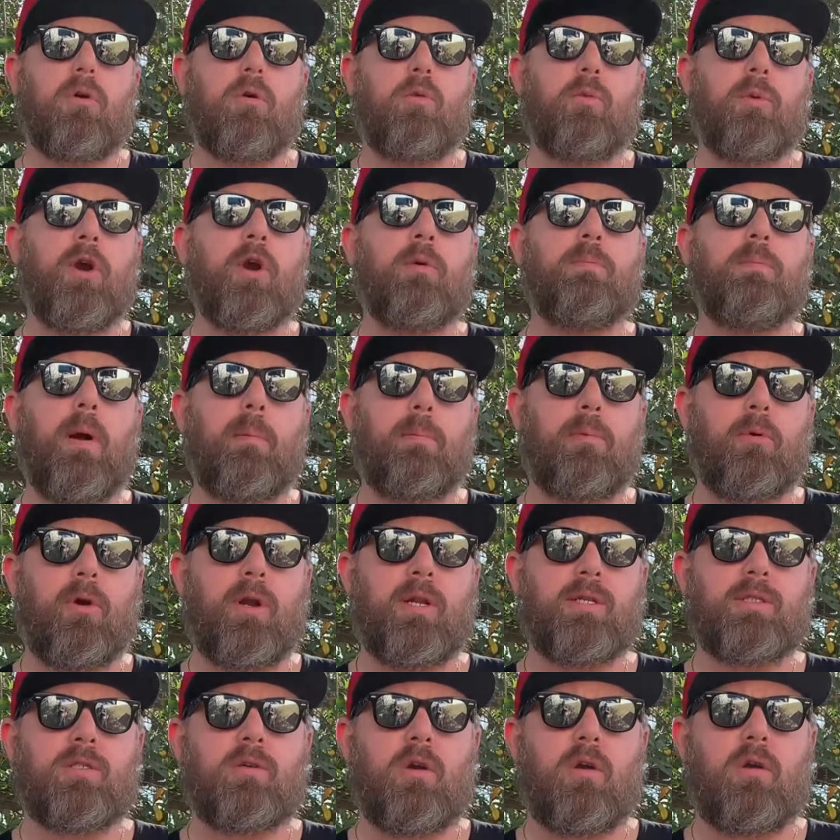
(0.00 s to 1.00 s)
rear bumper
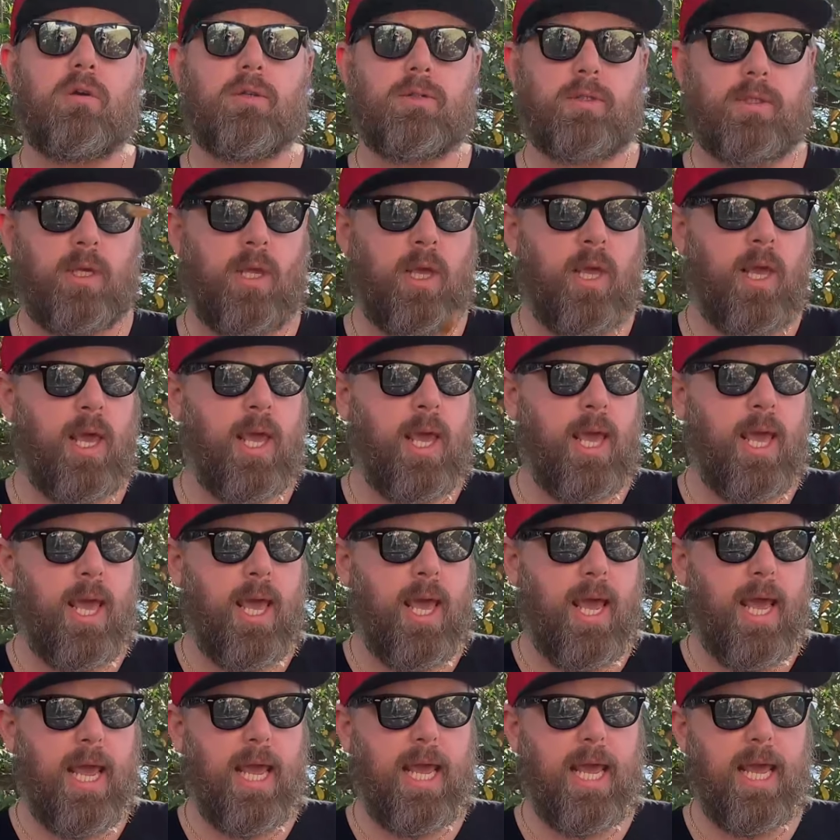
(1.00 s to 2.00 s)
inserts.
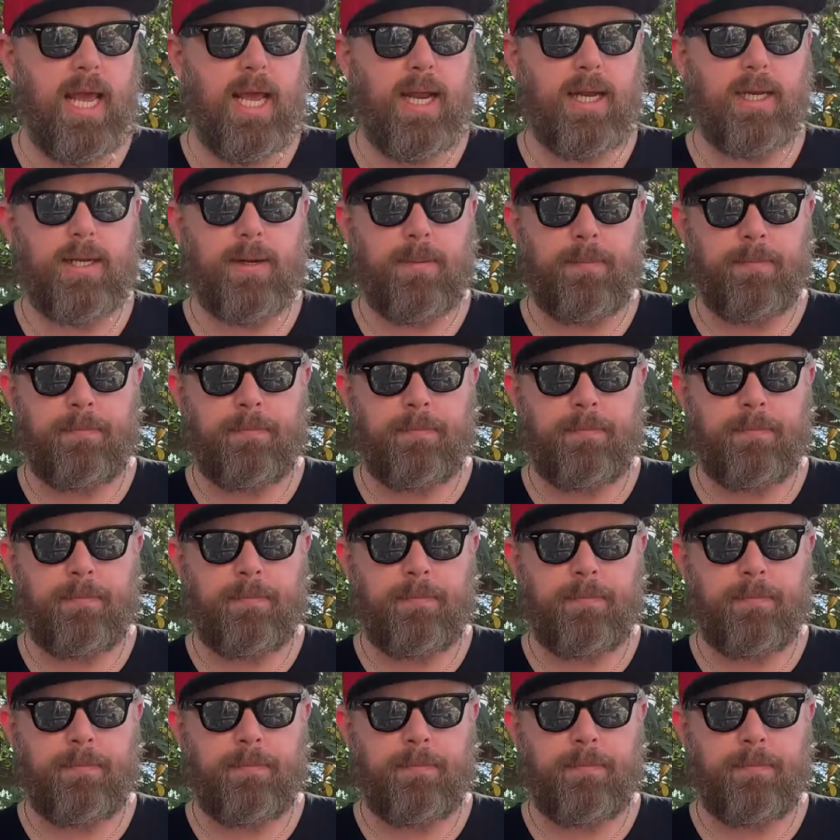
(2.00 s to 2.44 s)
And